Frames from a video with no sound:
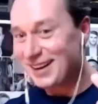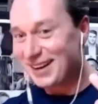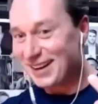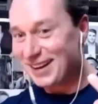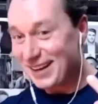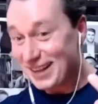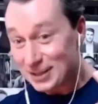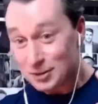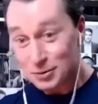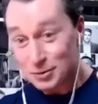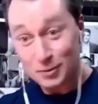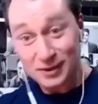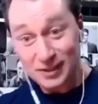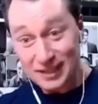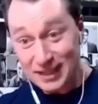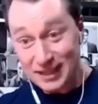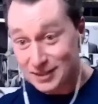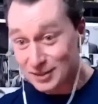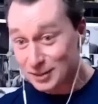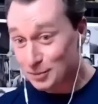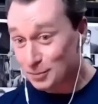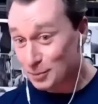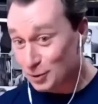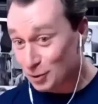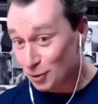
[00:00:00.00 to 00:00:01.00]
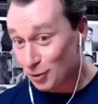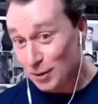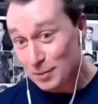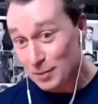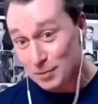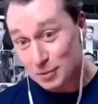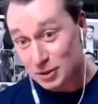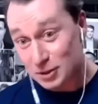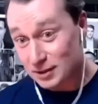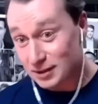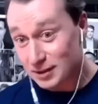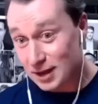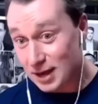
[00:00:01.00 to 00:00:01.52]
It's really a
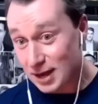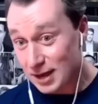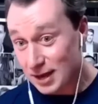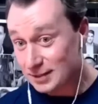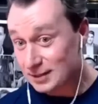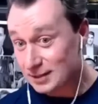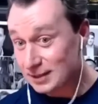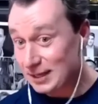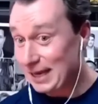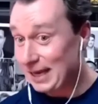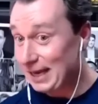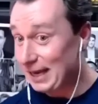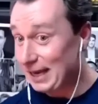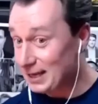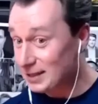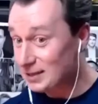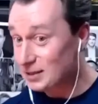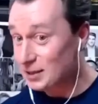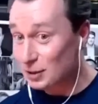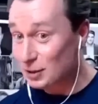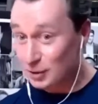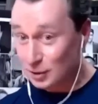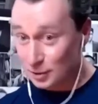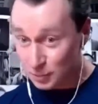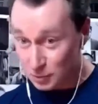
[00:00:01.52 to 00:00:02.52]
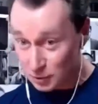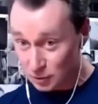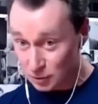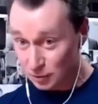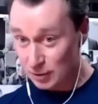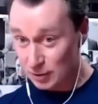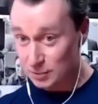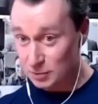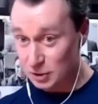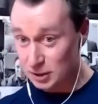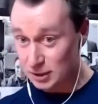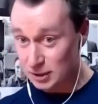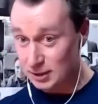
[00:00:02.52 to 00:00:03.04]
subscription, guys. It's a
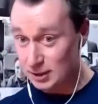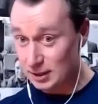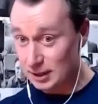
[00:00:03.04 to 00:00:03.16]
subscription.